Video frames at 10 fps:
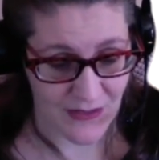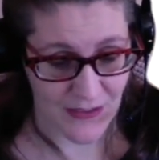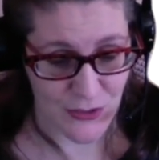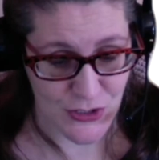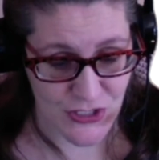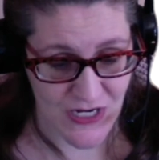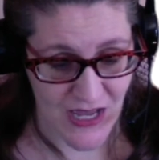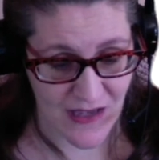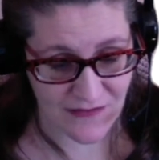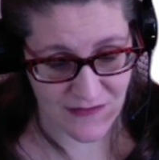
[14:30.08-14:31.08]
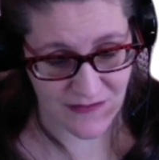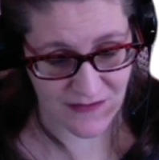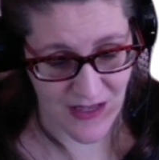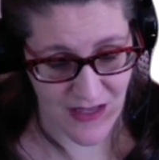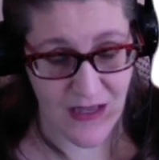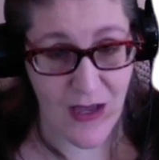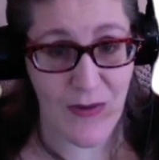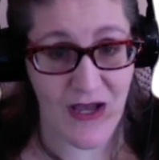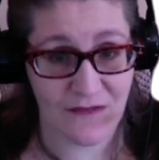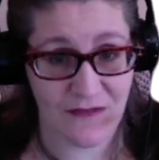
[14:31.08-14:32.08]
she has to say
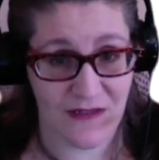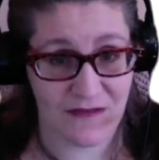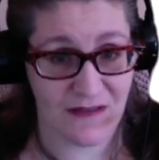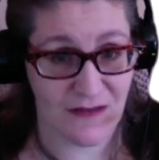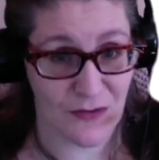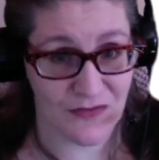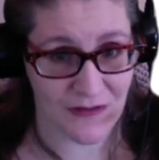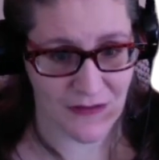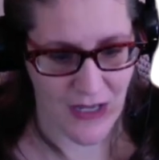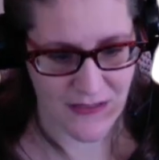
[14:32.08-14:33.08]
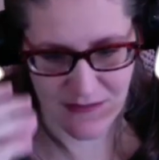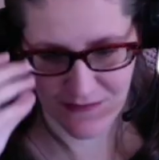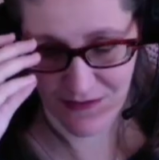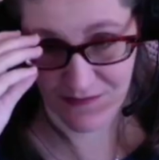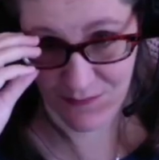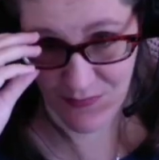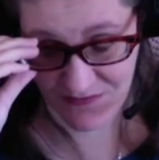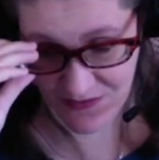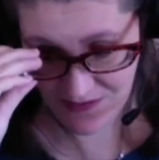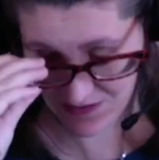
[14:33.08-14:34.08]
about this. And there's a lot to this. I'm going to
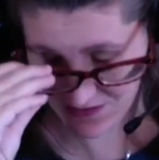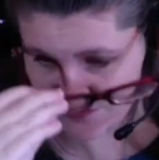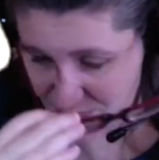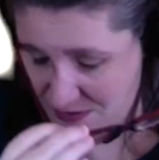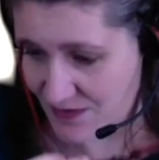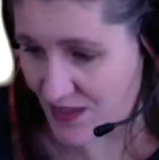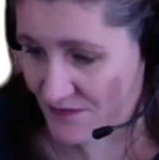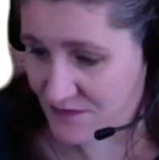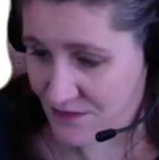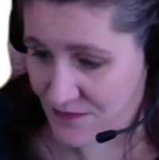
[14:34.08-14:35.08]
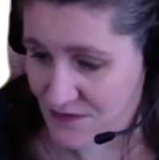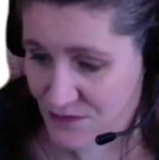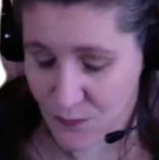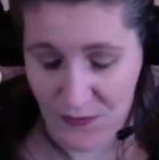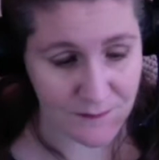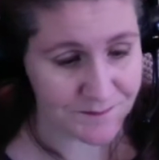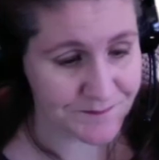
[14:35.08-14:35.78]
have to take off my glasses on this one.